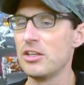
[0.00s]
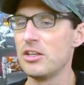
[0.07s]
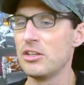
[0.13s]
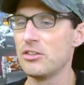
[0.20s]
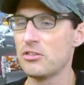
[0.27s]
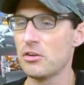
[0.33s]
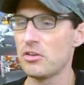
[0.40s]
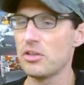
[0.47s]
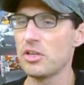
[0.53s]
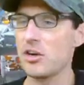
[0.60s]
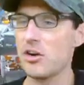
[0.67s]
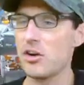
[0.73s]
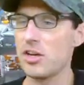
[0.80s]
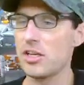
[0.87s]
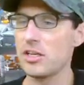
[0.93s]
certainly
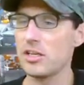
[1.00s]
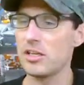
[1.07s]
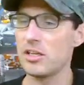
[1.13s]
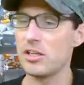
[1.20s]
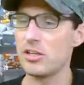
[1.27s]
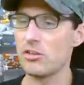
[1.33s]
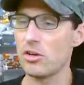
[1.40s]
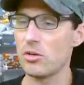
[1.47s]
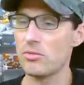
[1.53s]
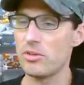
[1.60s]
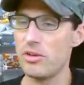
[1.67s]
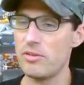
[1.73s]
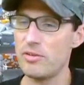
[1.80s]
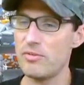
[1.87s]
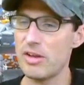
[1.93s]
hurt it in terms
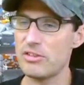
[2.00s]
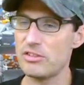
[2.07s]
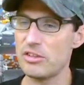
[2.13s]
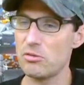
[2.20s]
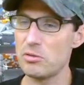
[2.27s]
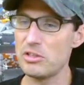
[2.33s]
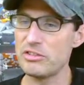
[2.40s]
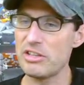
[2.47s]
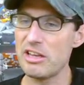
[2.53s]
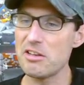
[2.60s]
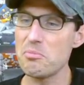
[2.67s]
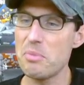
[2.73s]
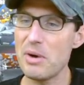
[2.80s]
of investing and reselling,